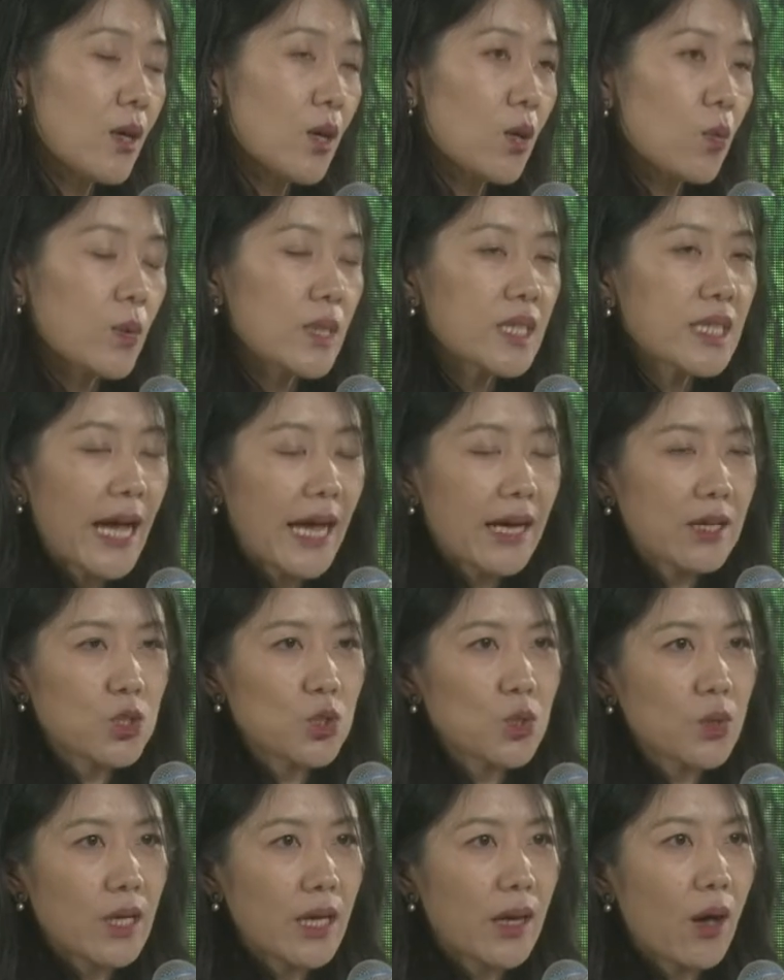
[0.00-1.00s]
which
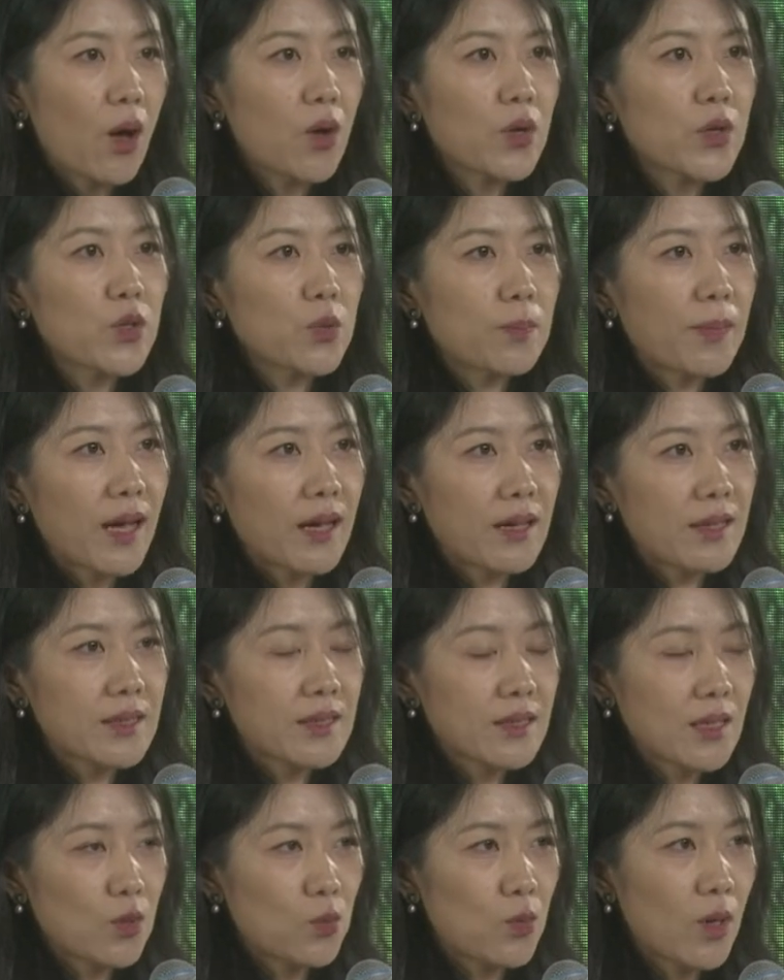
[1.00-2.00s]
actually occupies
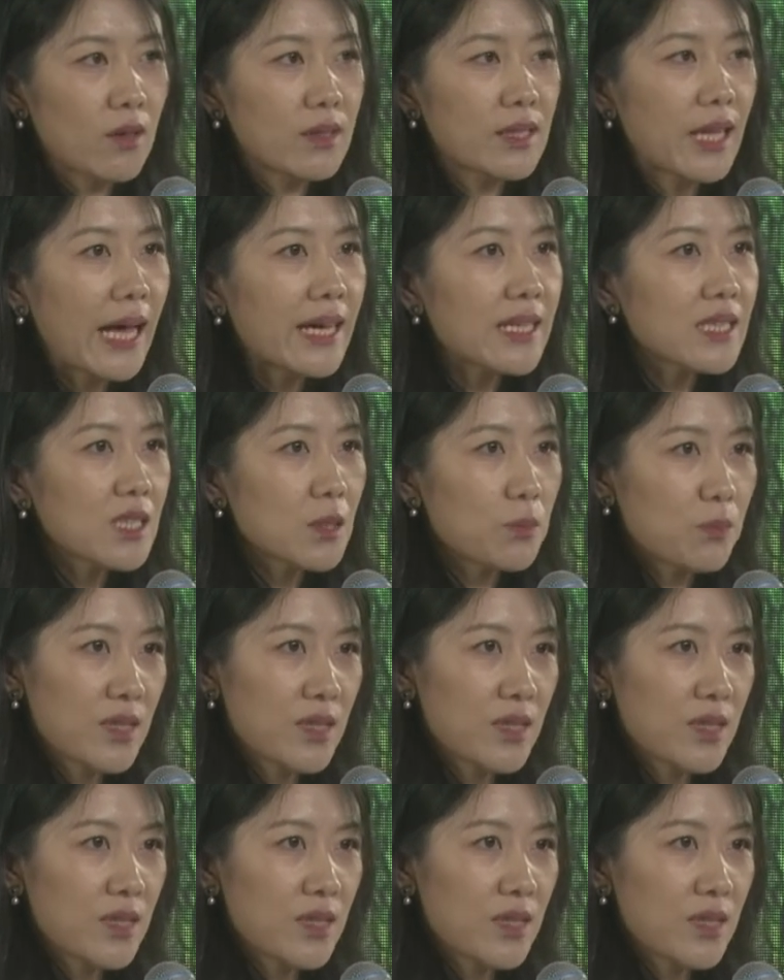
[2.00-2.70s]
around 90%